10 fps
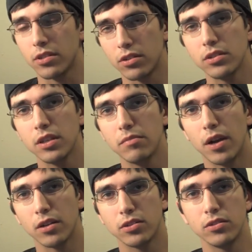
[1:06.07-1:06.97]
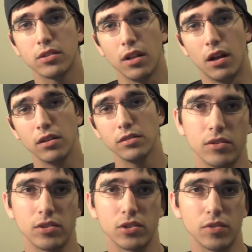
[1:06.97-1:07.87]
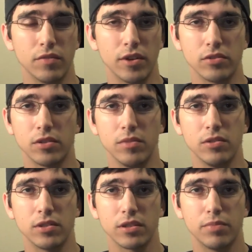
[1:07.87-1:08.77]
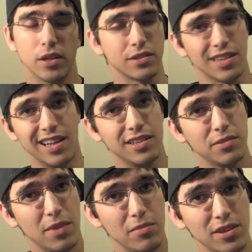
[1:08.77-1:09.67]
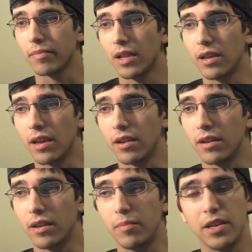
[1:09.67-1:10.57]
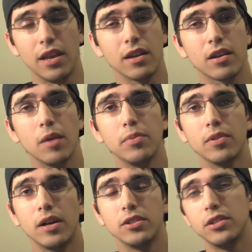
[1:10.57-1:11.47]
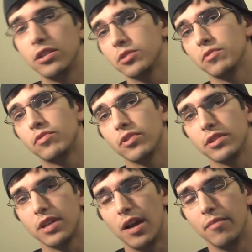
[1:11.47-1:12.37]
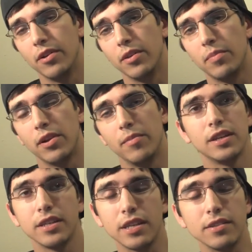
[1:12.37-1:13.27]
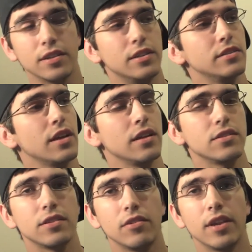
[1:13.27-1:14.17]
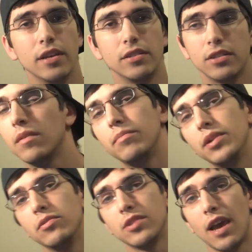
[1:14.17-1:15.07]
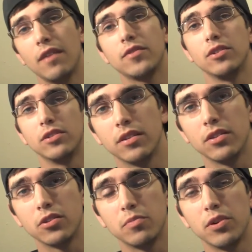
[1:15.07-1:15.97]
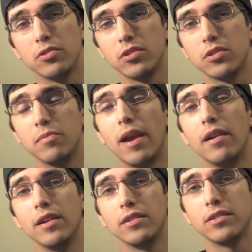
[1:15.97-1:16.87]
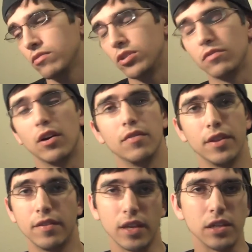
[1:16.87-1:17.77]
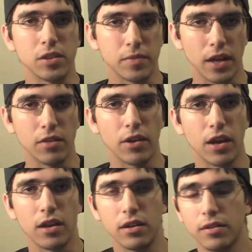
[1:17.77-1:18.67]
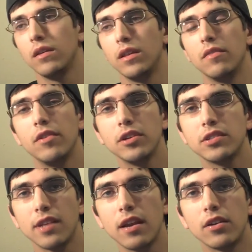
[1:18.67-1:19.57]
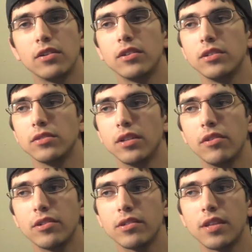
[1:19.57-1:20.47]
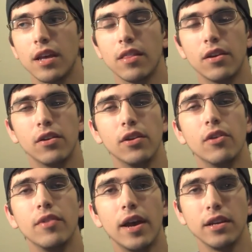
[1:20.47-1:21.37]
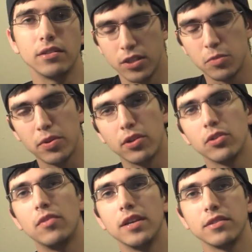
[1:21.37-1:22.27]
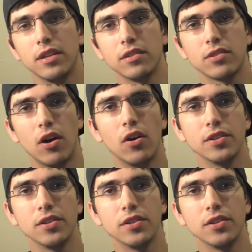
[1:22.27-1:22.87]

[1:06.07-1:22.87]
13 Bach tunes long, there's 12 notes in music, plus silence maybe, and it began a couple hundred years before the time of the Pyramid of Giza and Stonehenge, but it was after the supposed Sumerians, which evolved into Egypt anyway, I hear. In the very center, you'll notice that there are no nights, it's pure resonance, all